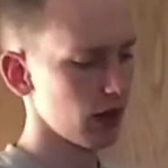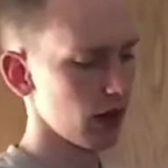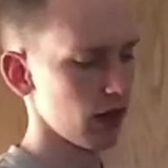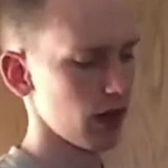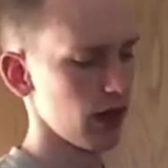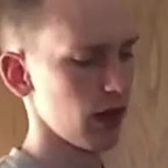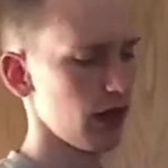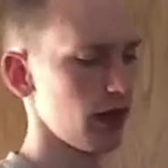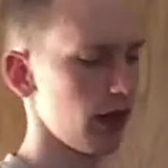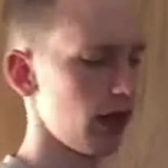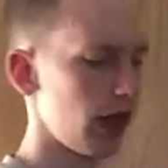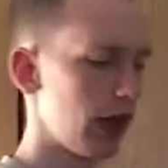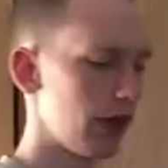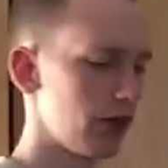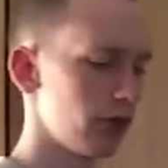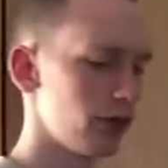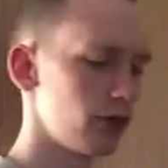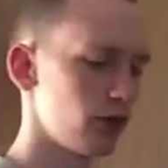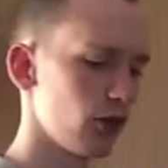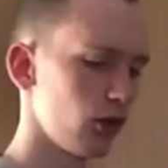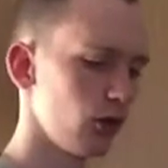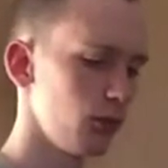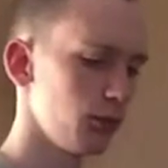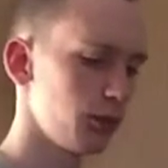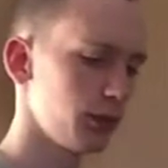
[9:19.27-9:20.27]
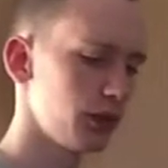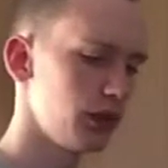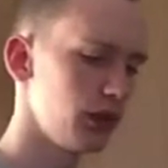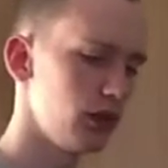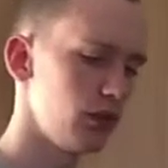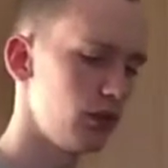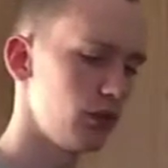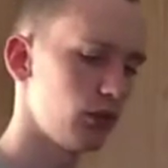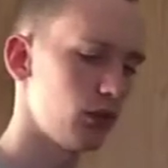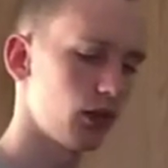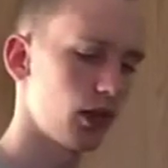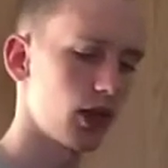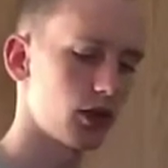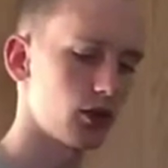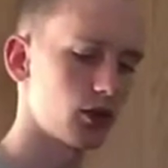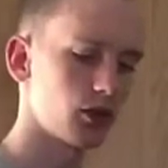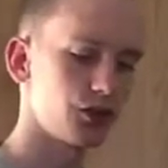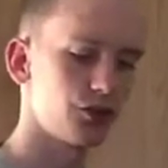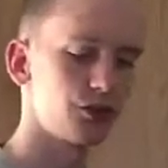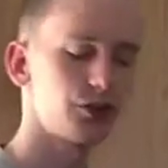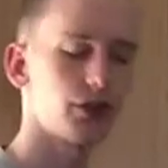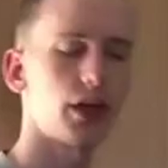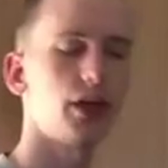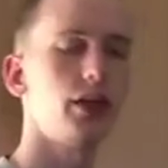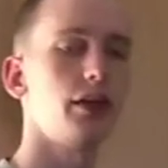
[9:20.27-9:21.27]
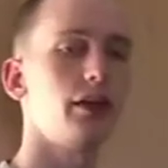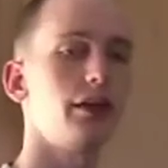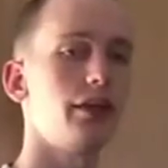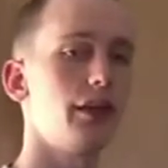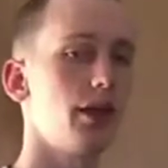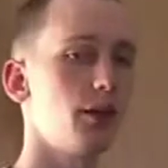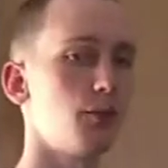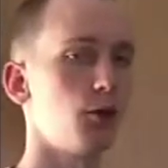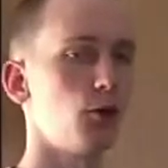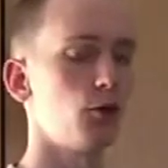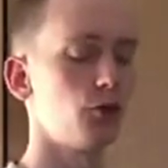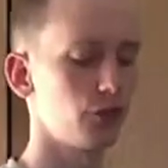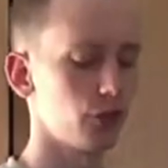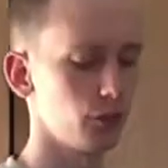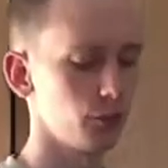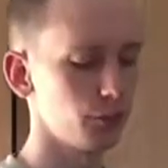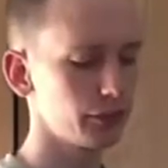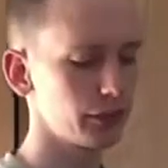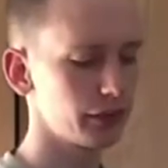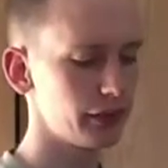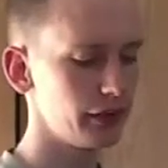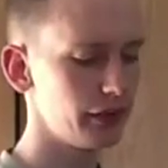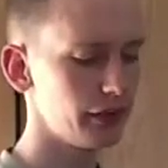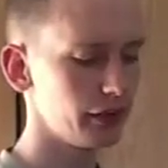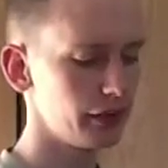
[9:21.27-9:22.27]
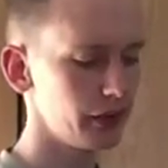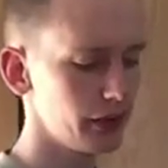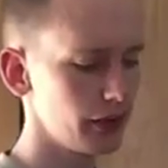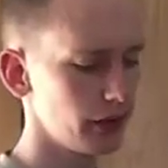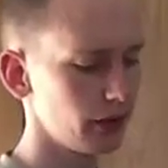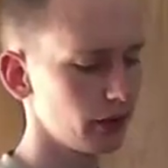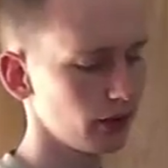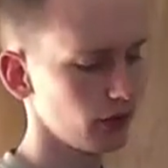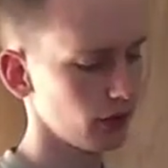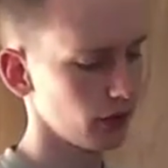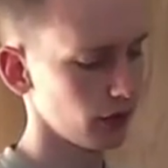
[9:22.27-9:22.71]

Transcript: I don't believe you can actually take them off completely.